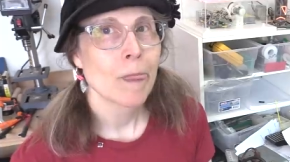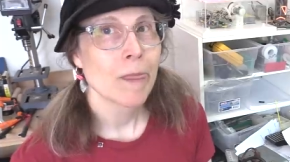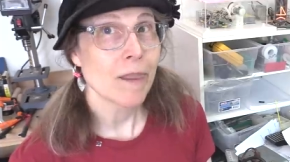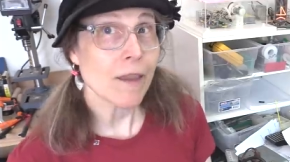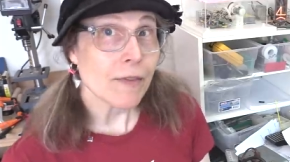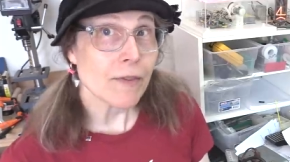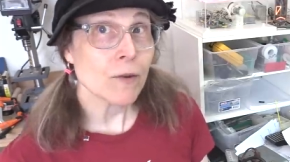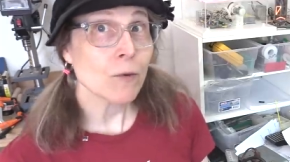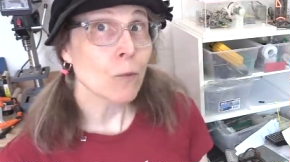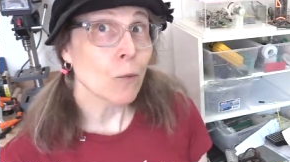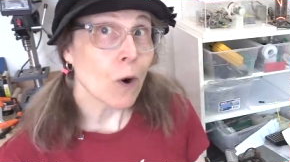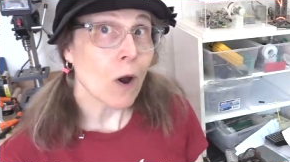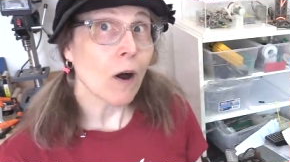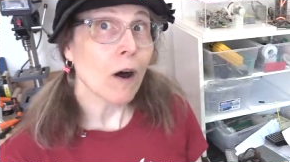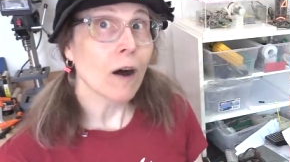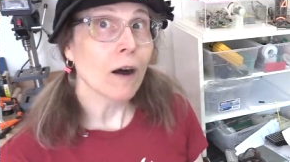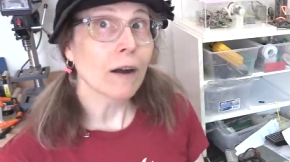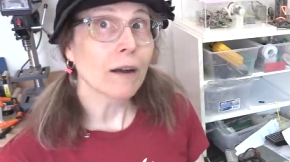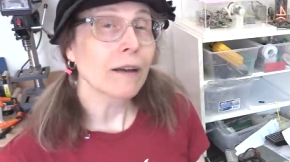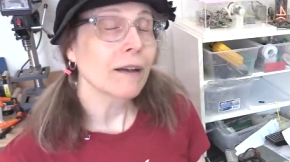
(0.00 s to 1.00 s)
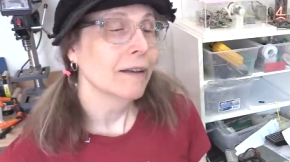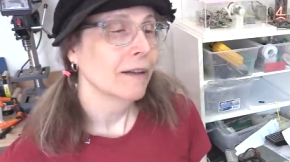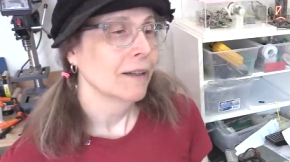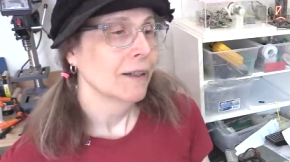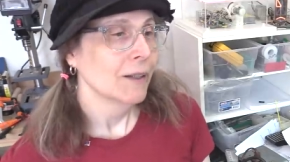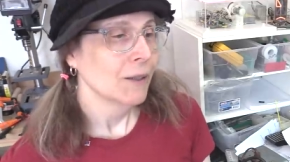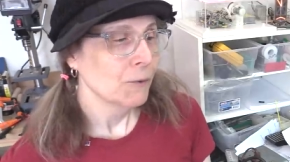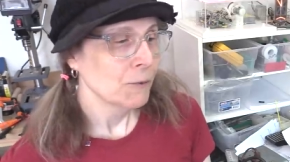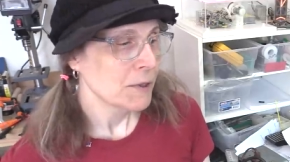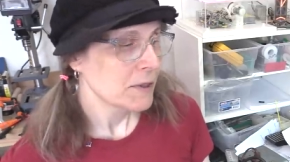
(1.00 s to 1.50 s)
Nothing wrong
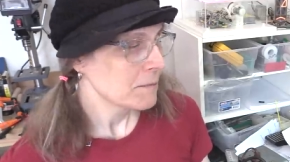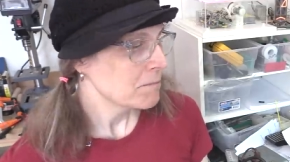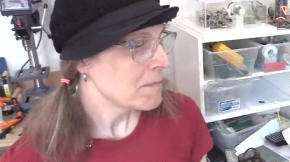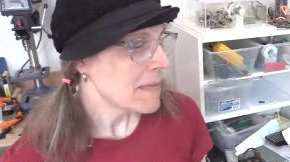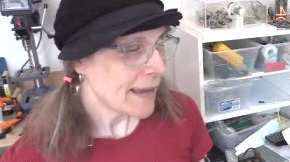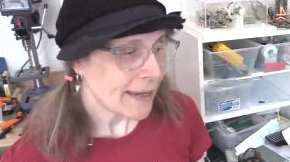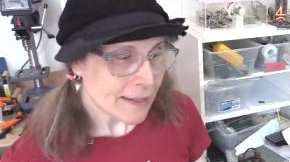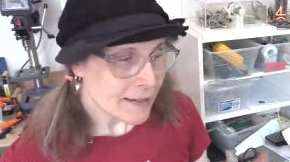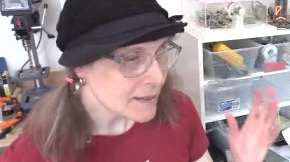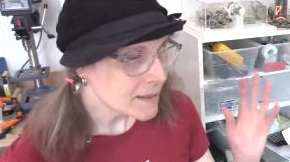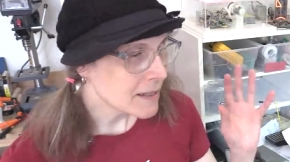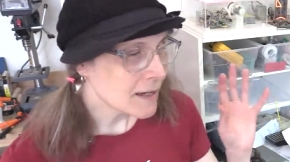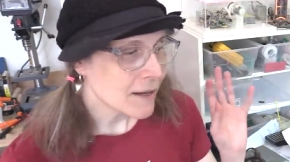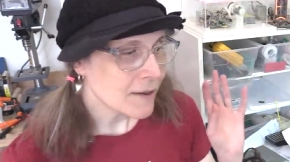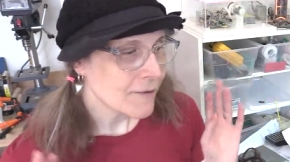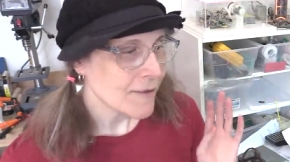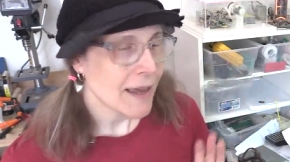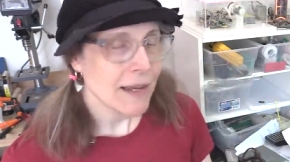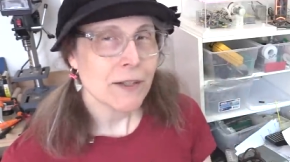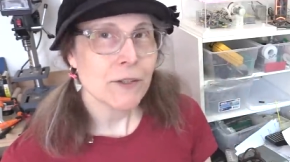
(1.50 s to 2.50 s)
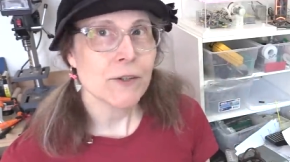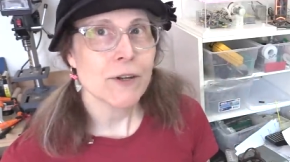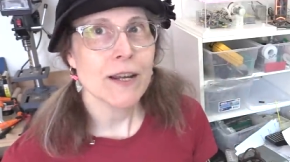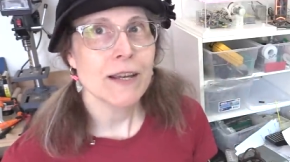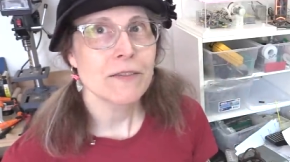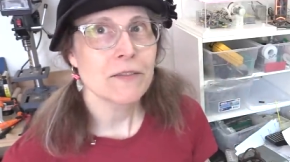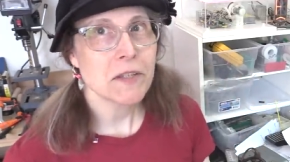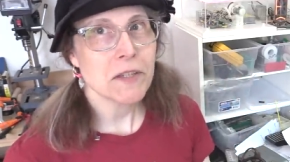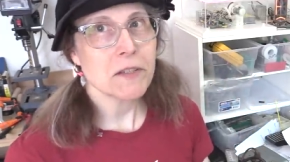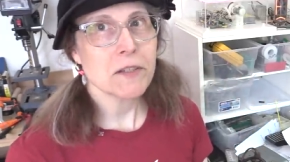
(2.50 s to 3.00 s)
with making stuff out of
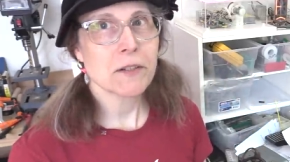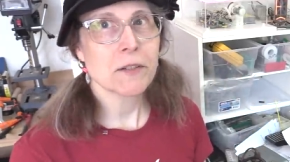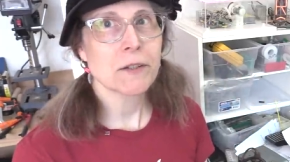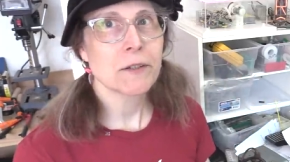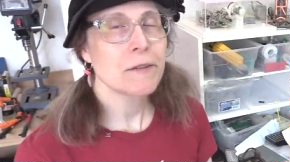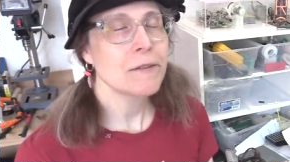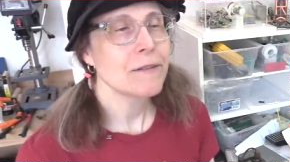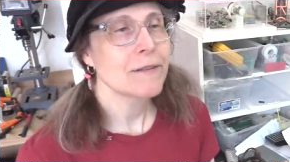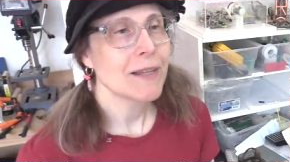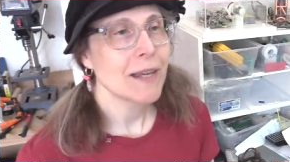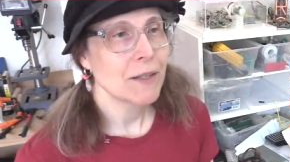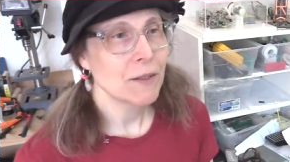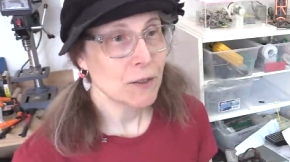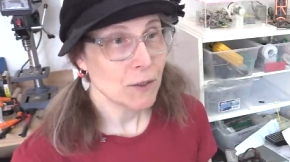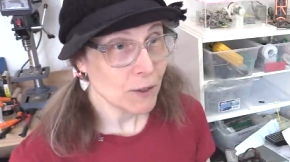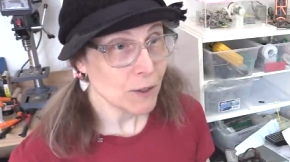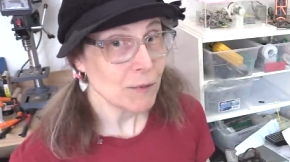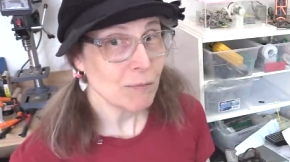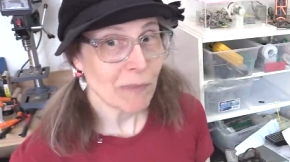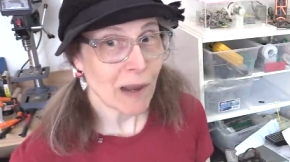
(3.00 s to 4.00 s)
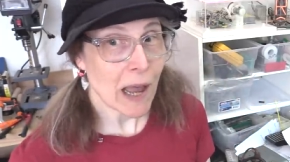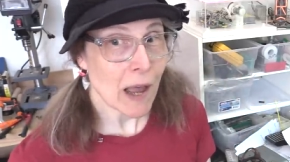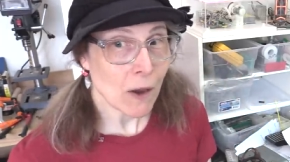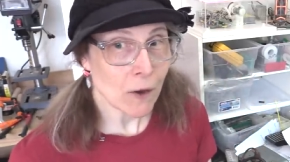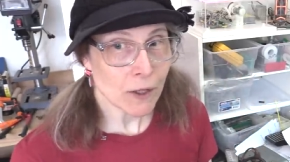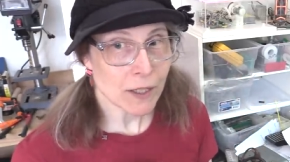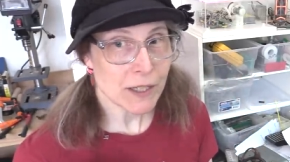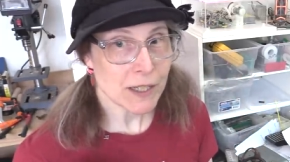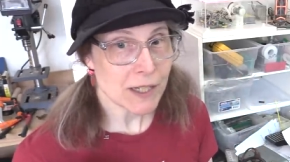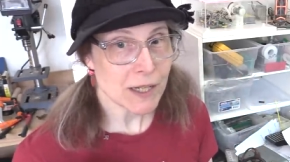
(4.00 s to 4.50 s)
transistors that you could buy
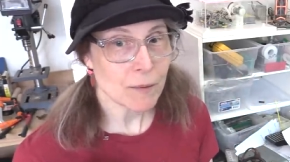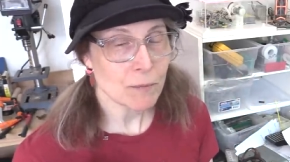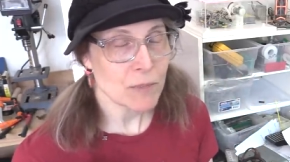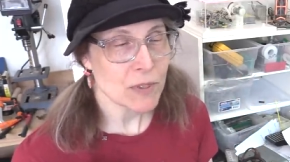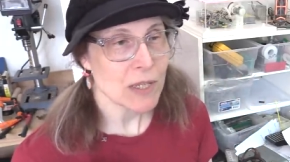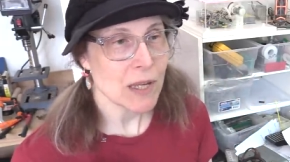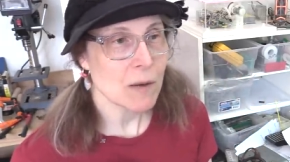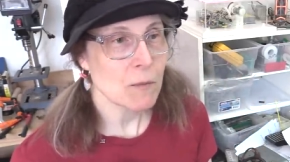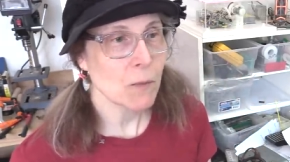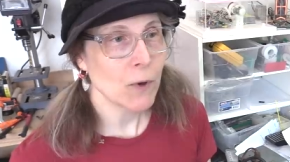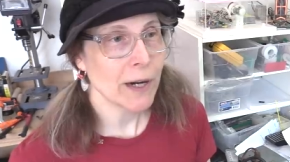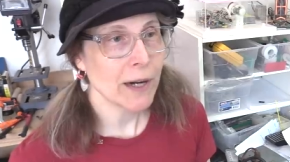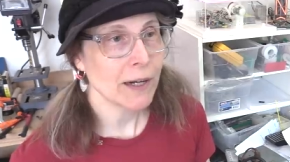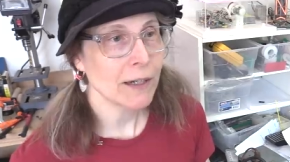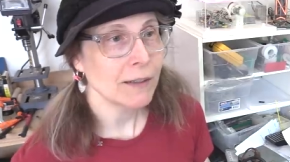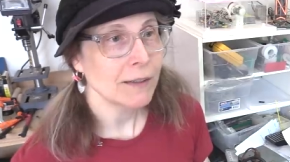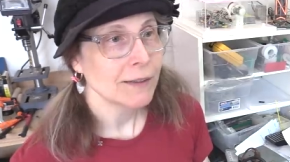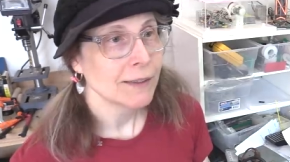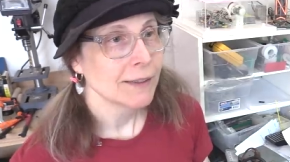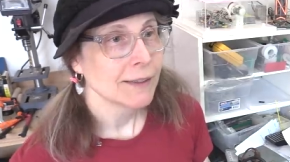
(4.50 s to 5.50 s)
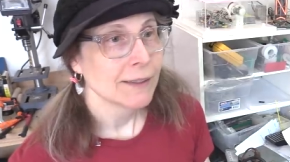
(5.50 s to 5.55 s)
on a chip somewhere